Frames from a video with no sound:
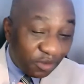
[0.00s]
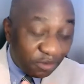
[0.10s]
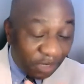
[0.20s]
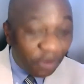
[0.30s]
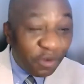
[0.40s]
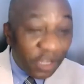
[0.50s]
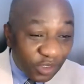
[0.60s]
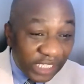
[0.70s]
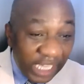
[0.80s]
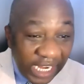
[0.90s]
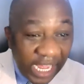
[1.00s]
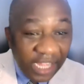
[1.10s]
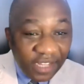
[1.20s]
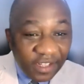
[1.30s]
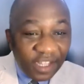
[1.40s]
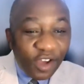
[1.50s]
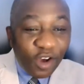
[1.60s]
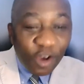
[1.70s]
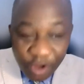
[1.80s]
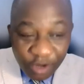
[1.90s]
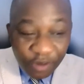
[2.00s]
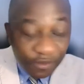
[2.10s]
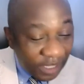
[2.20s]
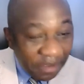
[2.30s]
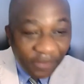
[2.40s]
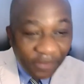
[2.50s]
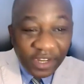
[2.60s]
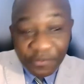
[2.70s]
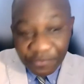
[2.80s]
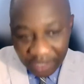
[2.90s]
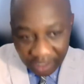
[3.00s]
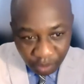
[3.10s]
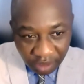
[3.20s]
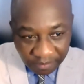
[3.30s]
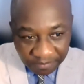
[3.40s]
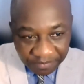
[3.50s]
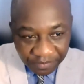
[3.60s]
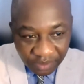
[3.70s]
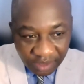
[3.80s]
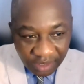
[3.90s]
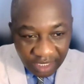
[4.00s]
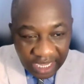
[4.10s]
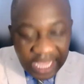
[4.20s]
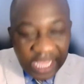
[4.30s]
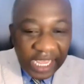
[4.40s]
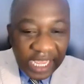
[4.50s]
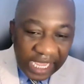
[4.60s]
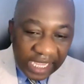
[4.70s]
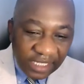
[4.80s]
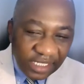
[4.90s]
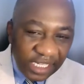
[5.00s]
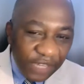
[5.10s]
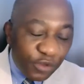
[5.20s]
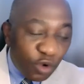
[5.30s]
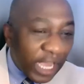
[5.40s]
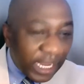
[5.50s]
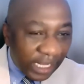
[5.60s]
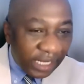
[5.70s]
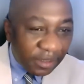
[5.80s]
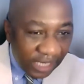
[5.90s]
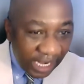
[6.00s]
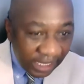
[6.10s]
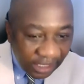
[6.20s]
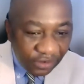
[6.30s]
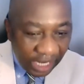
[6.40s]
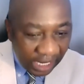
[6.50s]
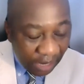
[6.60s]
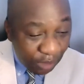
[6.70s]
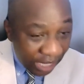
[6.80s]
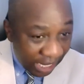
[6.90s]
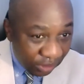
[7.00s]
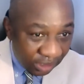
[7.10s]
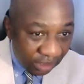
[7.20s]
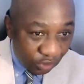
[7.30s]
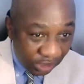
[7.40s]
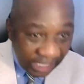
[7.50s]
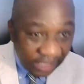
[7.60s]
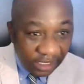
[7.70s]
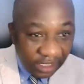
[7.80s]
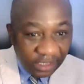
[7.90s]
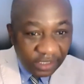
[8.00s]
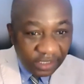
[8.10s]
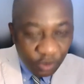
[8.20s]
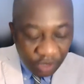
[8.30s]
We want to say that all of them have done very well. And if you look at the criteria that we are using to judge this